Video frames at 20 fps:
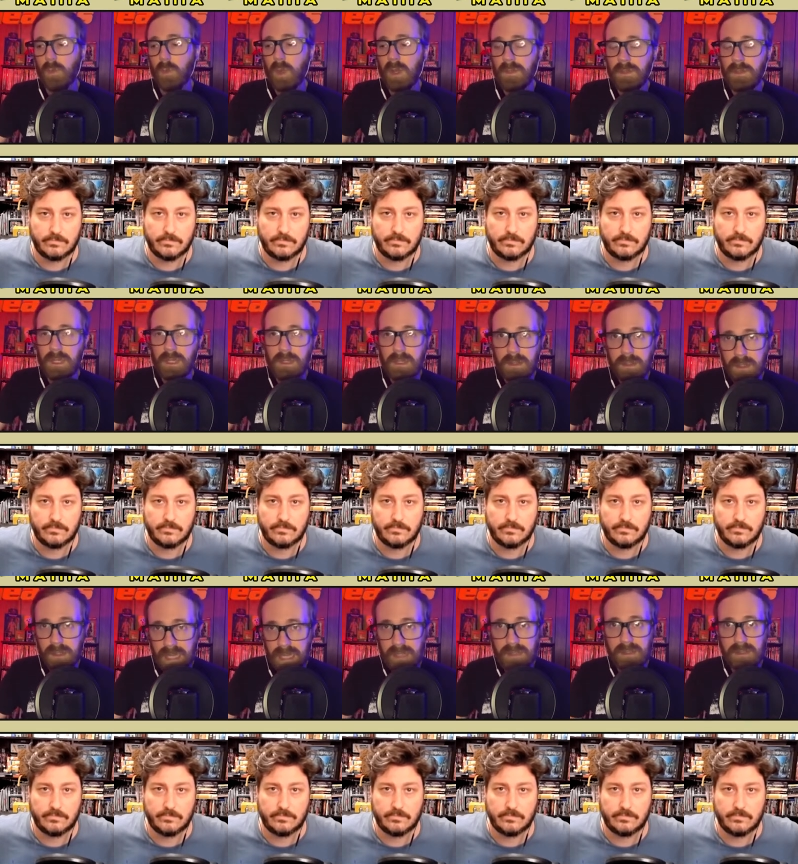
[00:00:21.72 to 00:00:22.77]
Speaker 1: what the
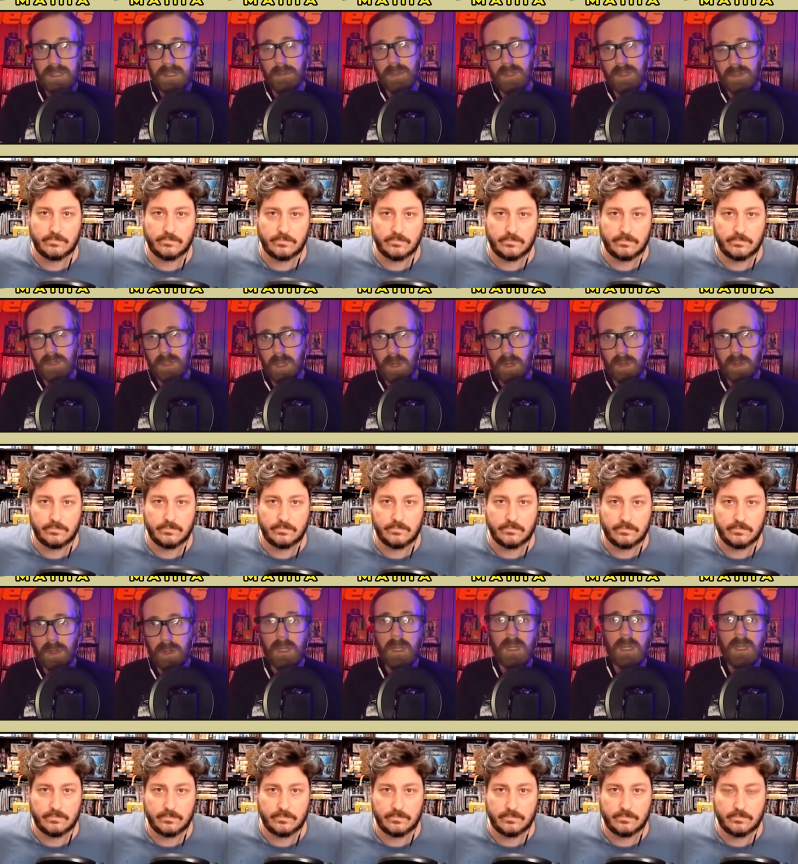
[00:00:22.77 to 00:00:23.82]
next
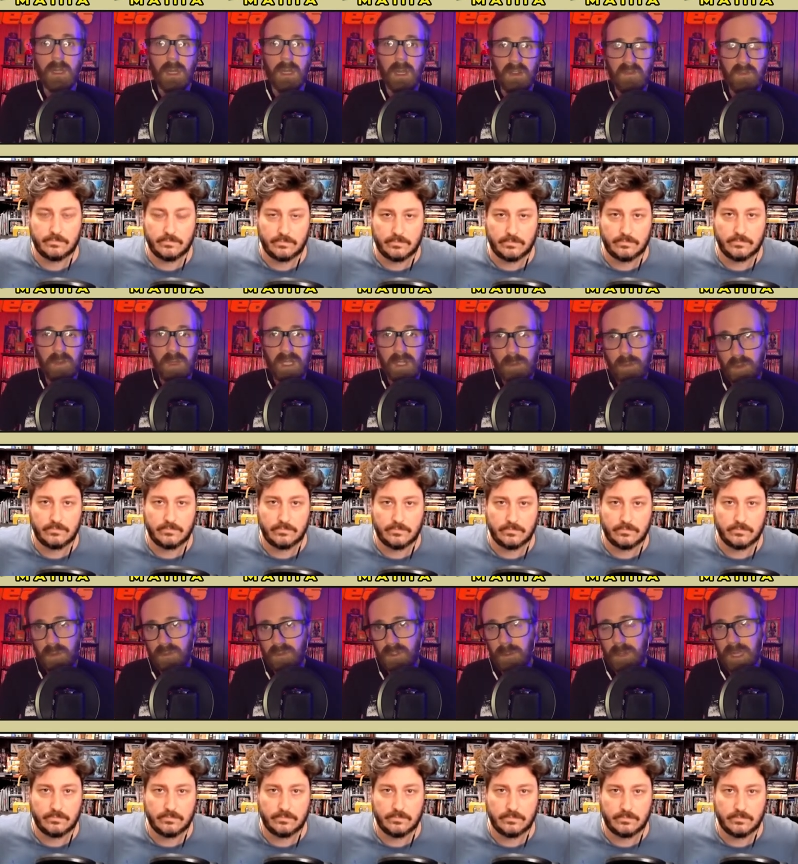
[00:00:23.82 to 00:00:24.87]
episode of
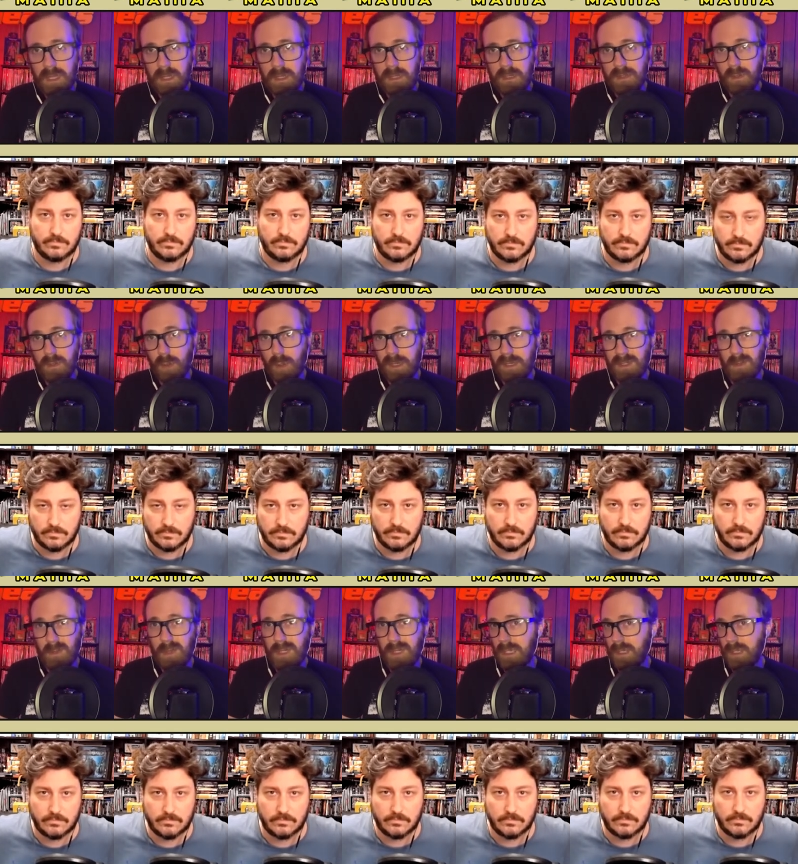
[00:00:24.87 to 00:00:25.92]
B-Movie Mania is going
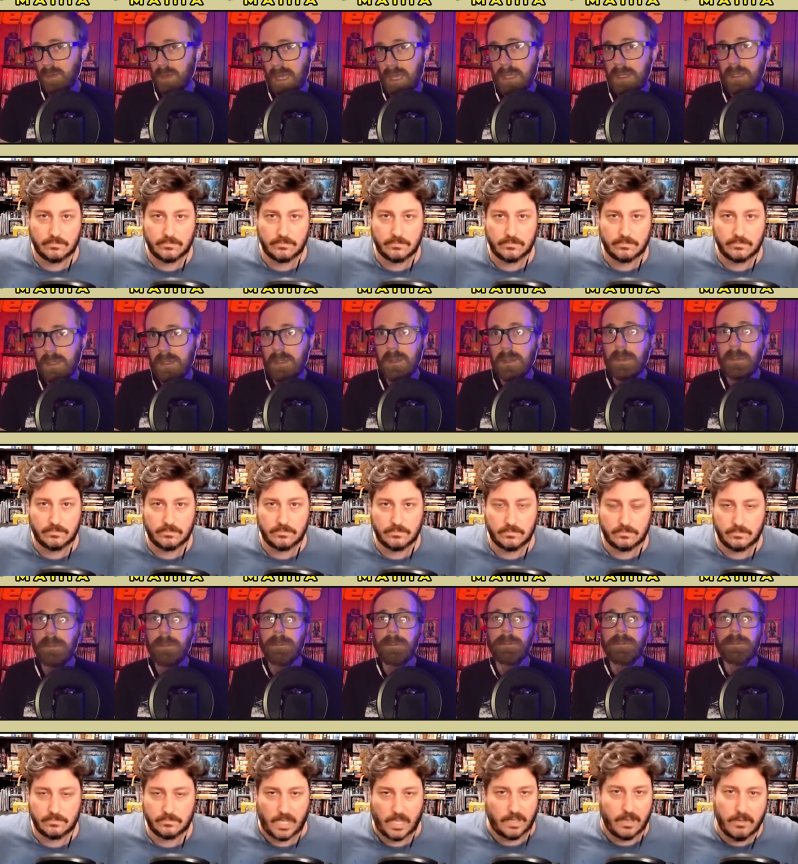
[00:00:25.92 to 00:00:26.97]
to be, right?
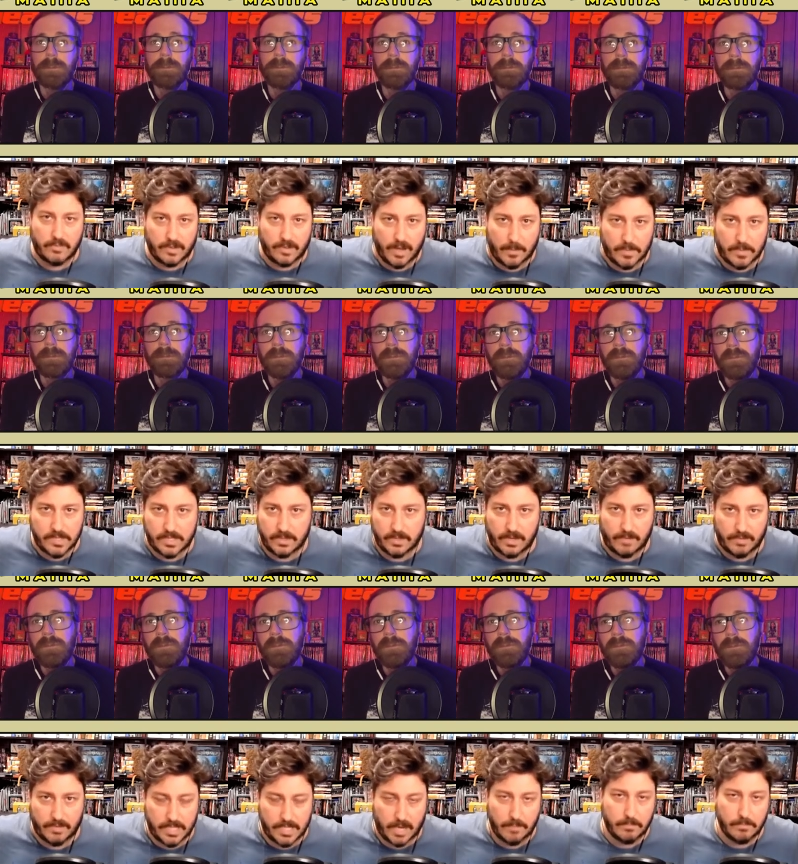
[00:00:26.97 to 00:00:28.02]
Speaker 2: Yeah, every episode,
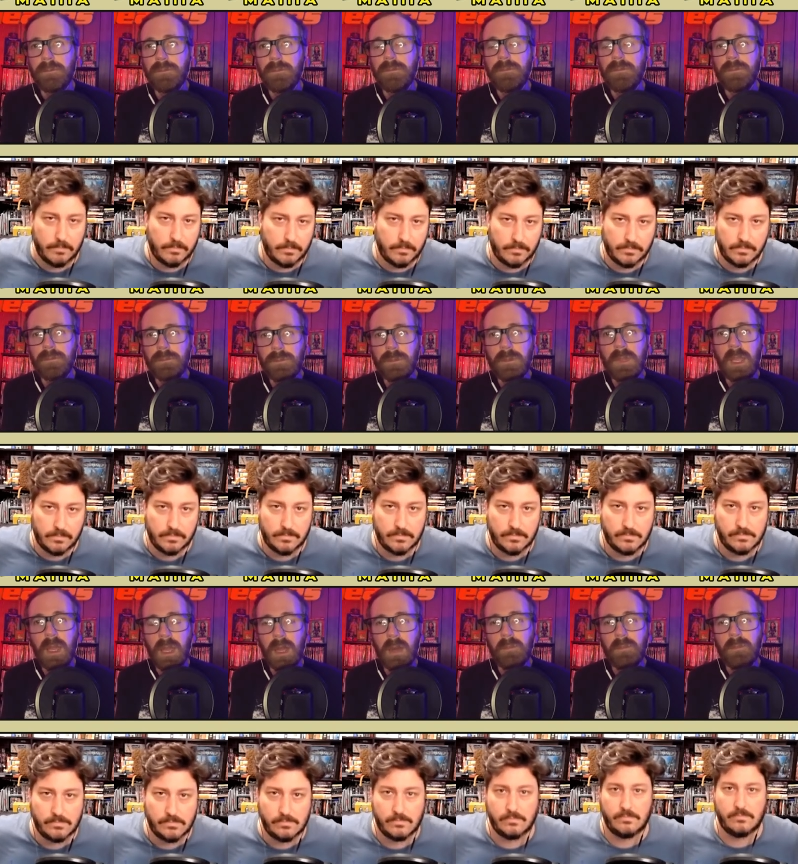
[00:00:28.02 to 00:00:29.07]
every time.
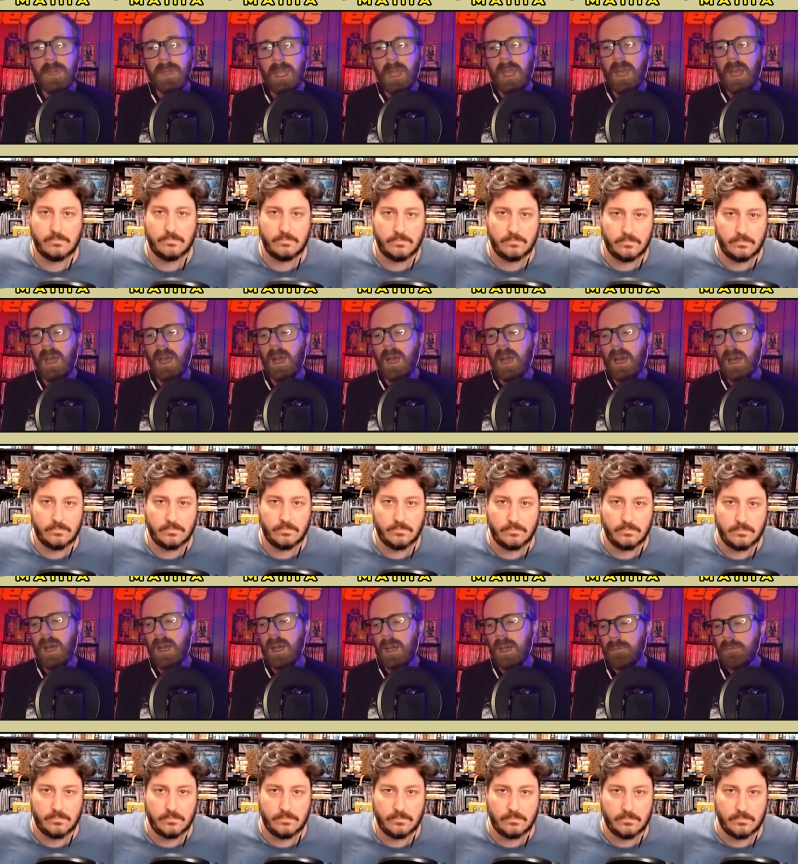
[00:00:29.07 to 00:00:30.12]
Speaker 1: Yeah.
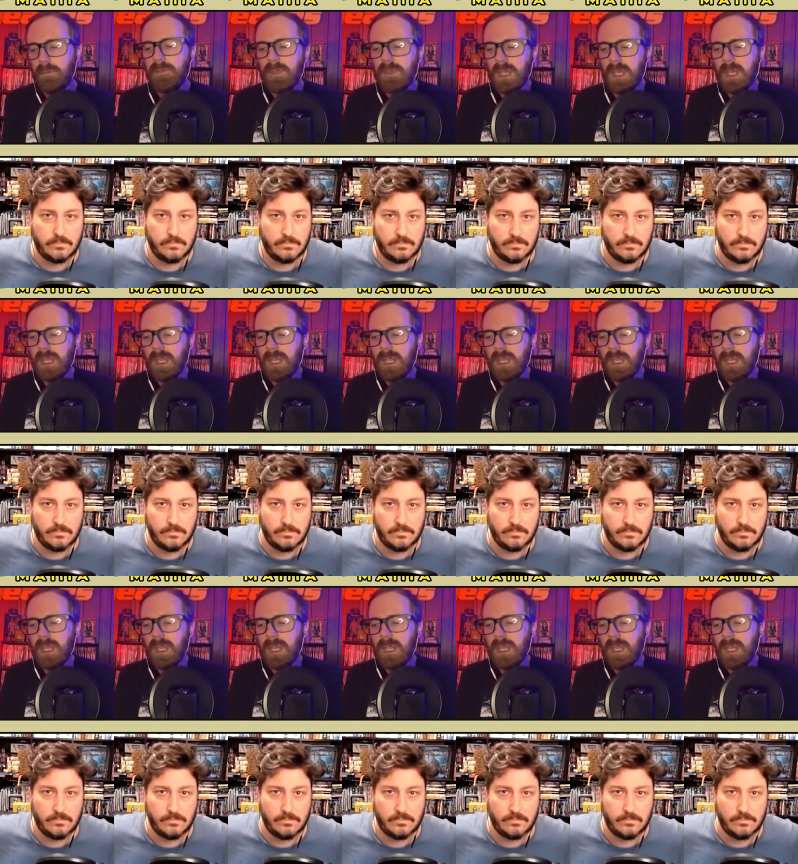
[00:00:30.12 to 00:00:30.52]
Um,